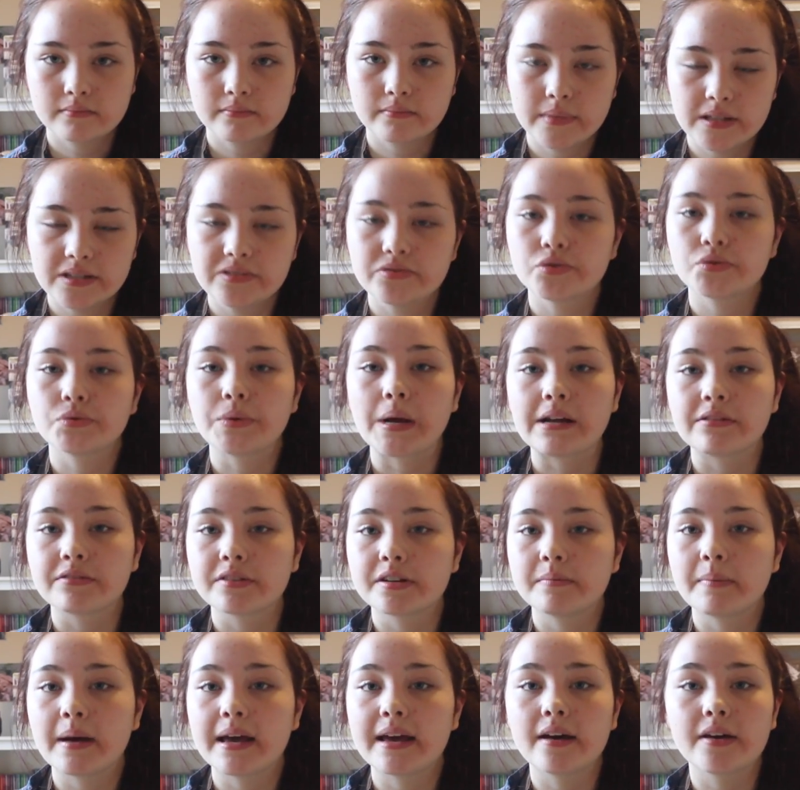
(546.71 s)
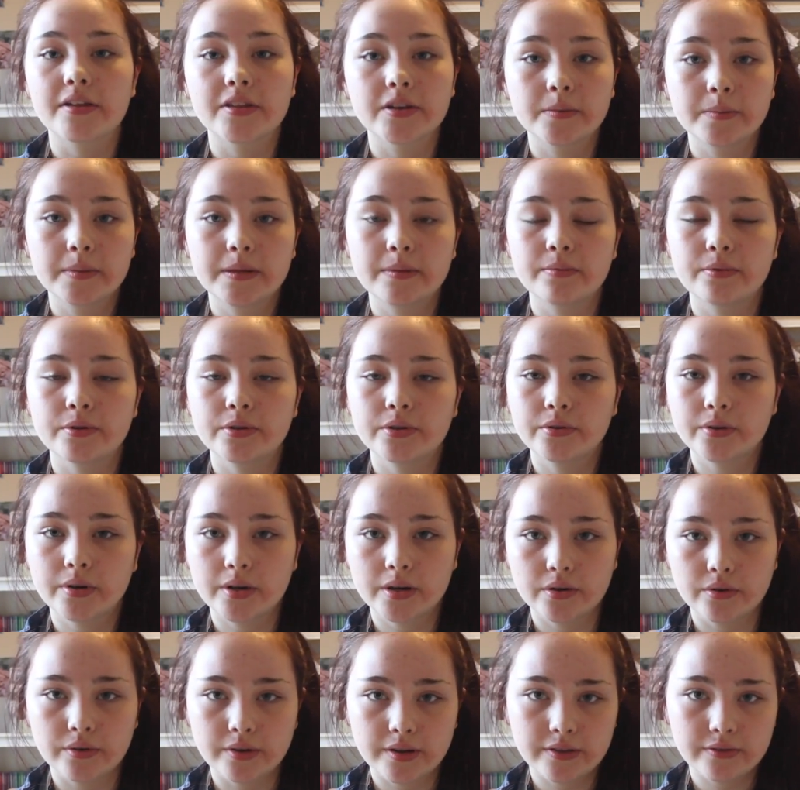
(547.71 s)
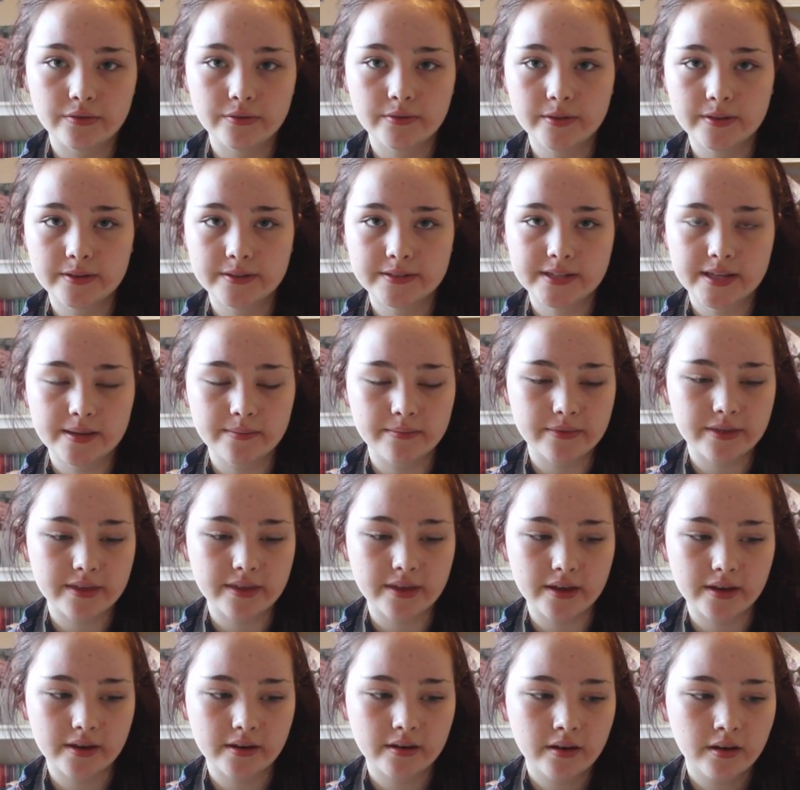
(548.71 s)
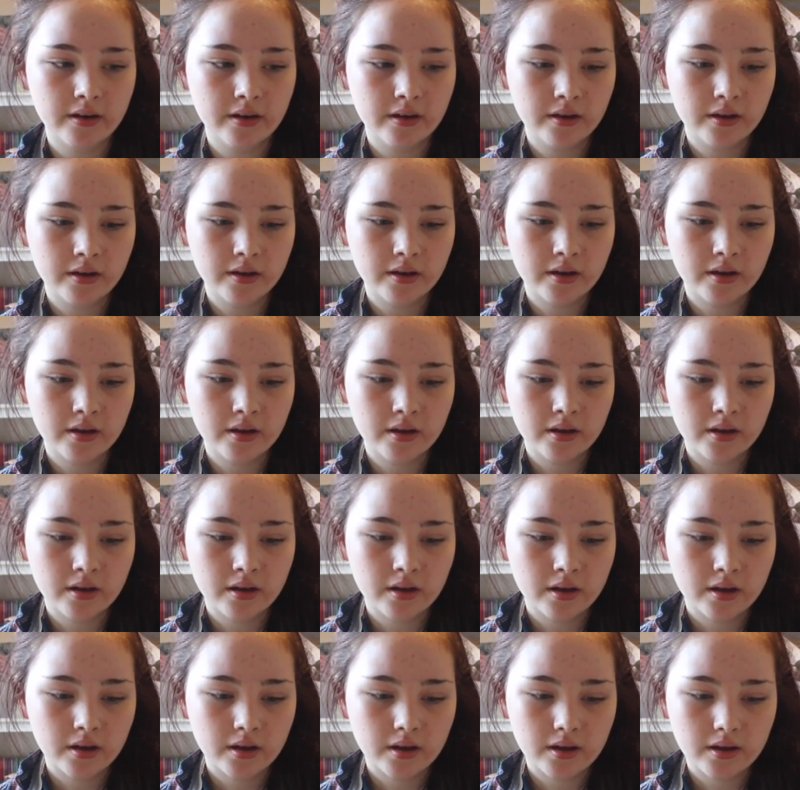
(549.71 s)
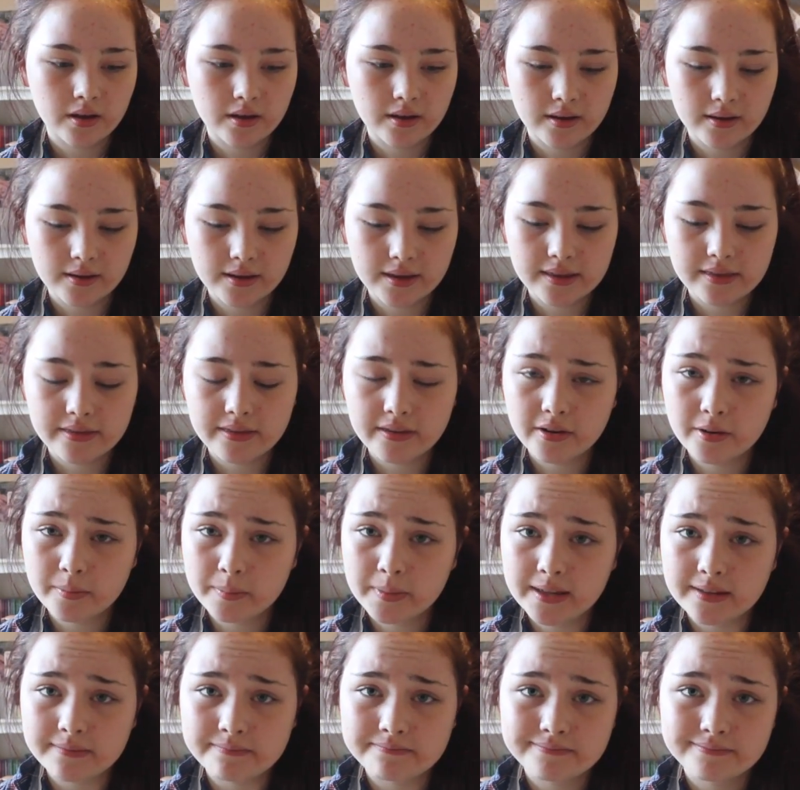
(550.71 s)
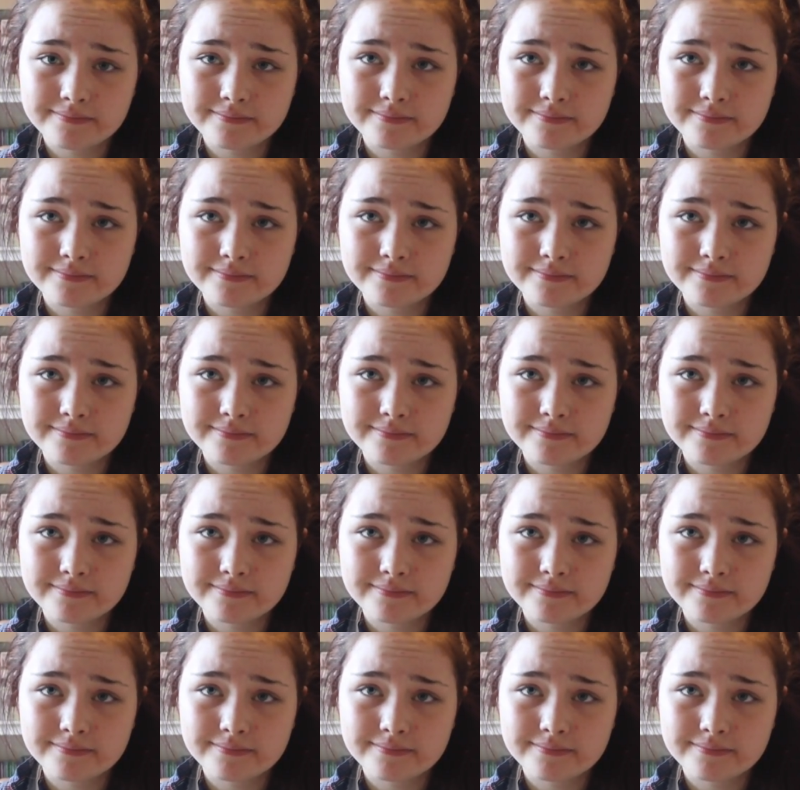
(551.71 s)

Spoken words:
be surrounded by other people who are going through the same thing. Get therapy